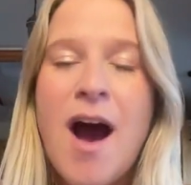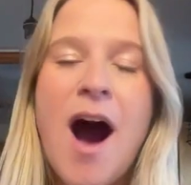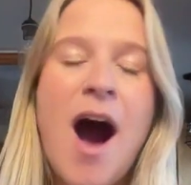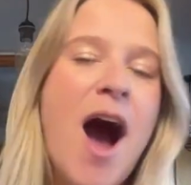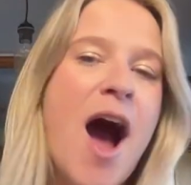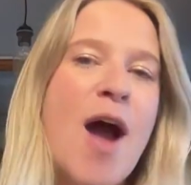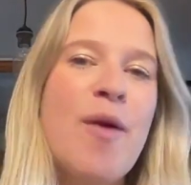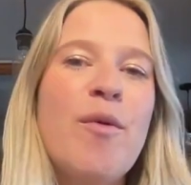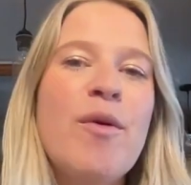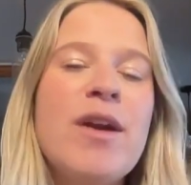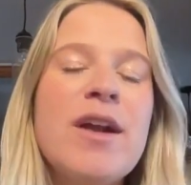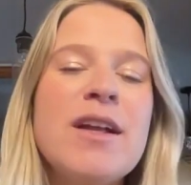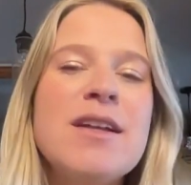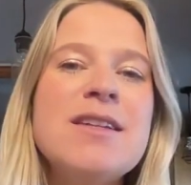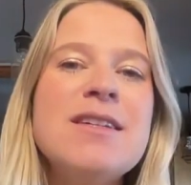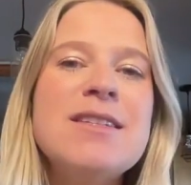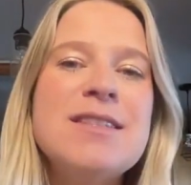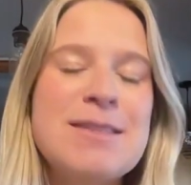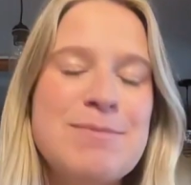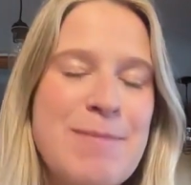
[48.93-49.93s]
I
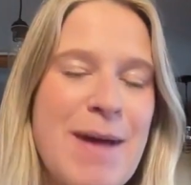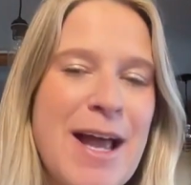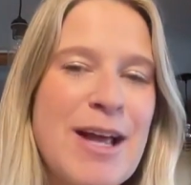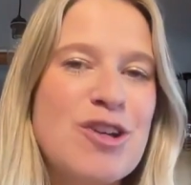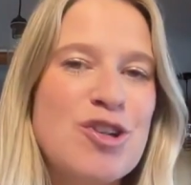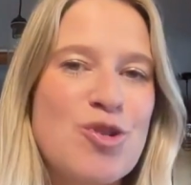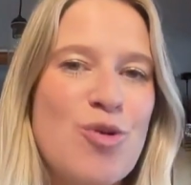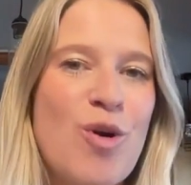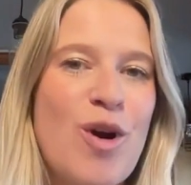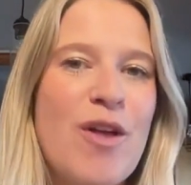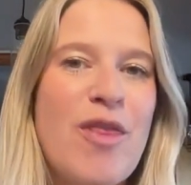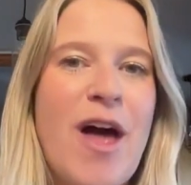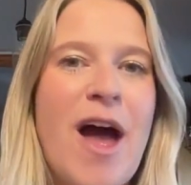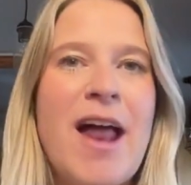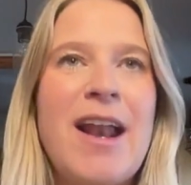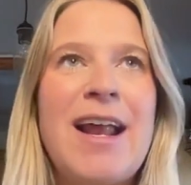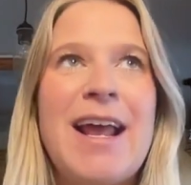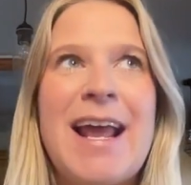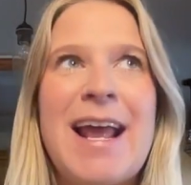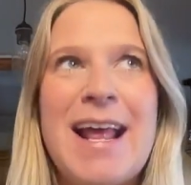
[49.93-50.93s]
wanted to make sure
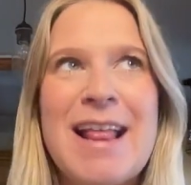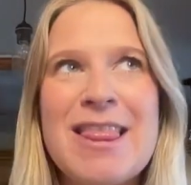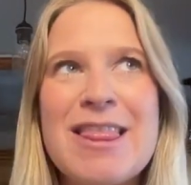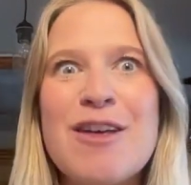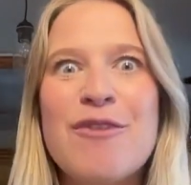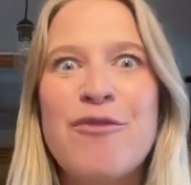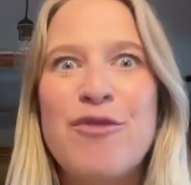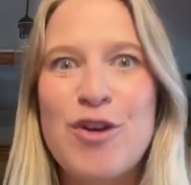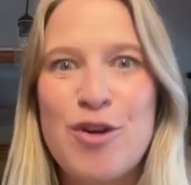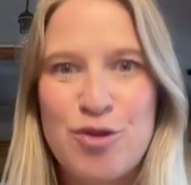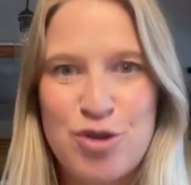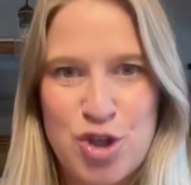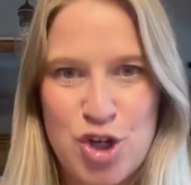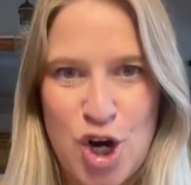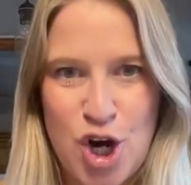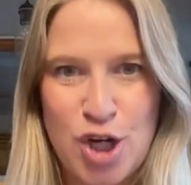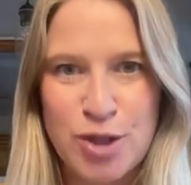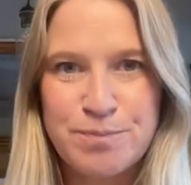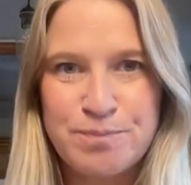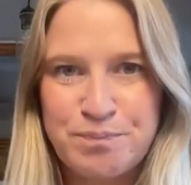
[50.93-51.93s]
that in the
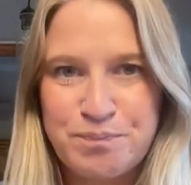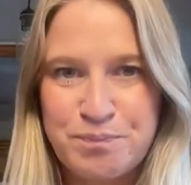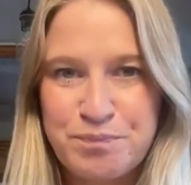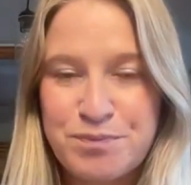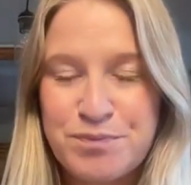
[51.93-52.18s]
future,